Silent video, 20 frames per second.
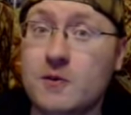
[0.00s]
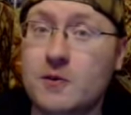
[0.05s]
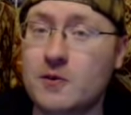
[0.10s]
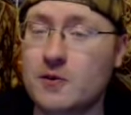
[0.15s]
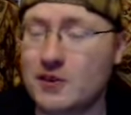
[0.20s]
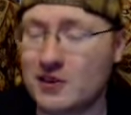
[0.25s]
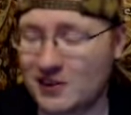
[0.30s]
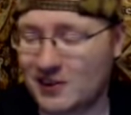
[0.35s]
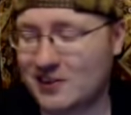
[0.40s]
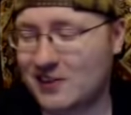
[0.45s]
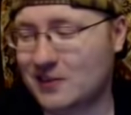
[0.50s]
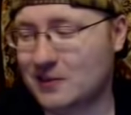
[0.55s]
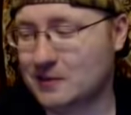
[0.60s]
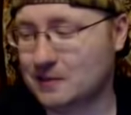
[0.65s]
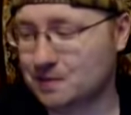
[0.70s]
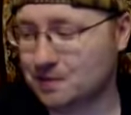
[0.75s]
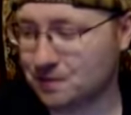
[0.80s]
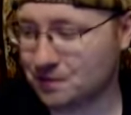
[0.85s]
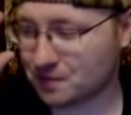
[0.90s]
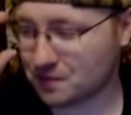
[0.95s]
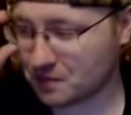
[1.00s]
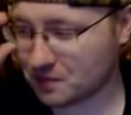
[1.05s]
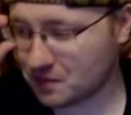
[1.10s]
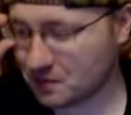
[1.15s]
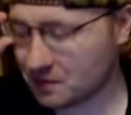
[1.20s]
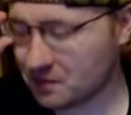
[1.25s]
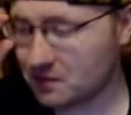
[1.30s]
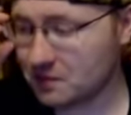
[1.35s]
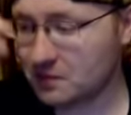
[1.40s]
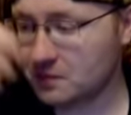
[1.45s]

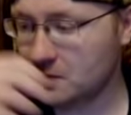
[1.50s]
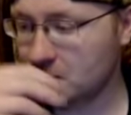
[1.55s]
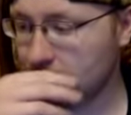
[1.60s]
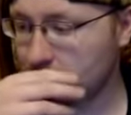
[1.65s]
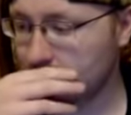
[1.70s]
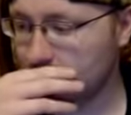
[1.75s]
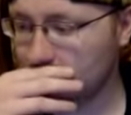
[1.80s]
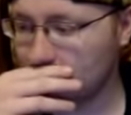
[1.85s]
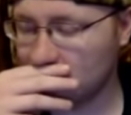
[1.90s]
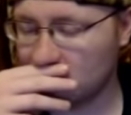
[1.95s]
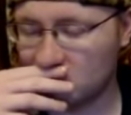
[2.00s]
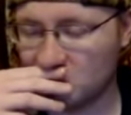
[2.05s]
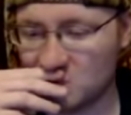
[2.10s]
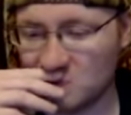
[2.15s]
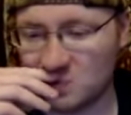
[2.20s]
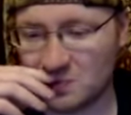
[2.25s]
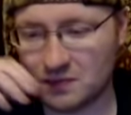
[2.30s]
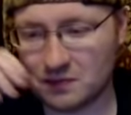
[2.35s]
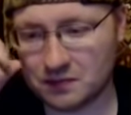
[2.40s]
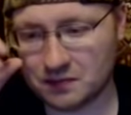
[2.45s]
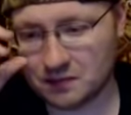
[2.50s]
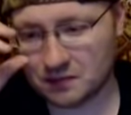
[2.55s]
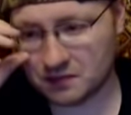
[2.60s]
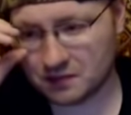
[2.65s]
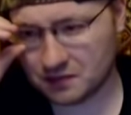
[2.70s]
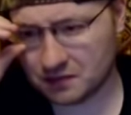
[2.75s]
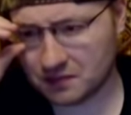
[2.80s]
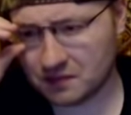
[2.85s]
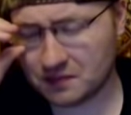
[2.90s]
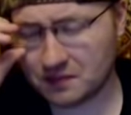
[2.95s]

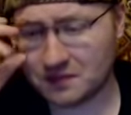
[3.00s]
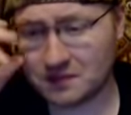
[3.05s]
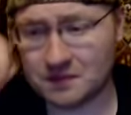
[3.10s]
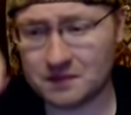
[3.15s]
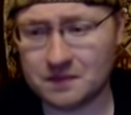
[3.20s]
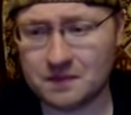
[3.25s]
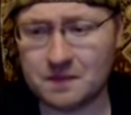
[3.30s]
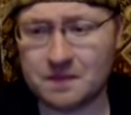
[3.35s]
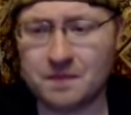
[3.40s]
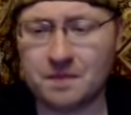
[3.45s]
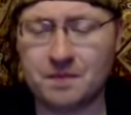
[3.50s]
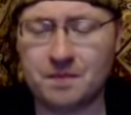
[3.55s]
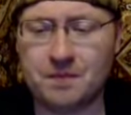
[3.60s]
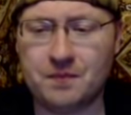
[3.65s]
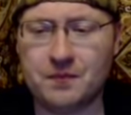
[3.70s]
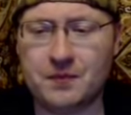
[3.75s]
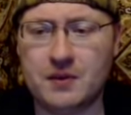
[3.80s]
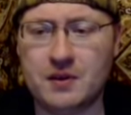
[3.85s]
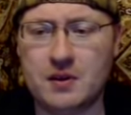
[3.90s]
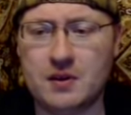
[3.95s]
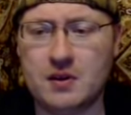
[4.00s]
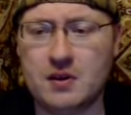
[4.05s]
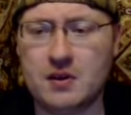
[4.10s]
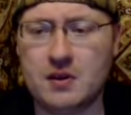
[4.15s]
(silence)